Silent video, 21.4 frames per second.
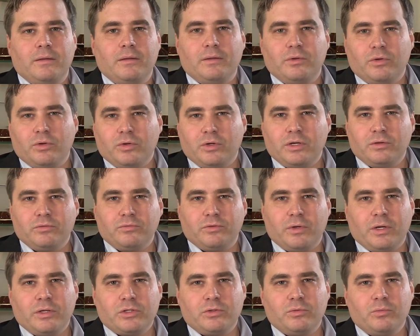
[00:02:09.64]
To
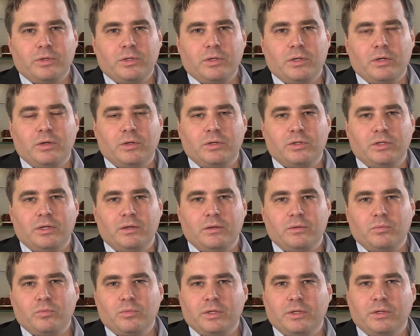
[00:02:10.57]
converse with Goethe
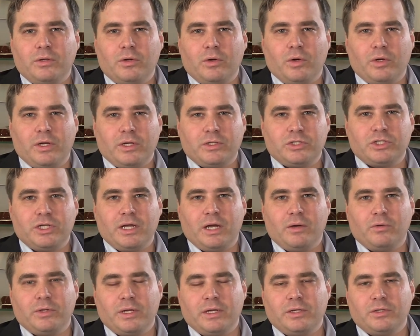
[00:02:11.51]
with knowledge
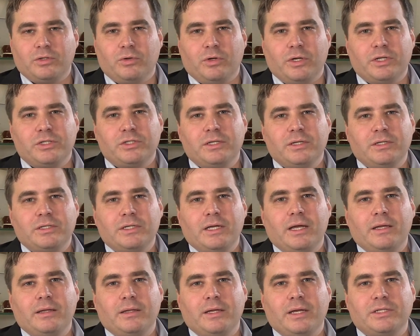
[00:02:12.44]
doubt increases
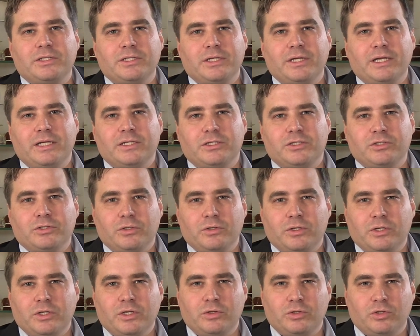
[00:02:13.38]
and thus leads to
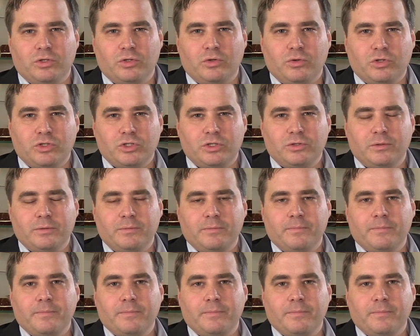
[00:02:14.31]
the conclusion.